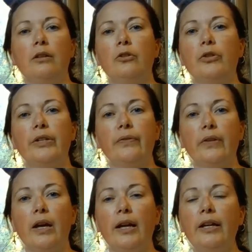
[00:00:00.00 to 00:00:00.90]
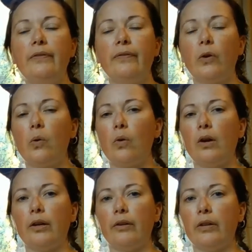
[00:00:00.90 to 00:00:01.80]
Tree of Life
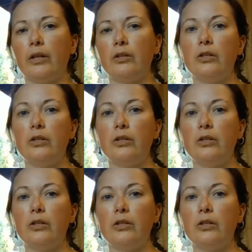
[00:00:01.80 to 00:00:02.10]
or the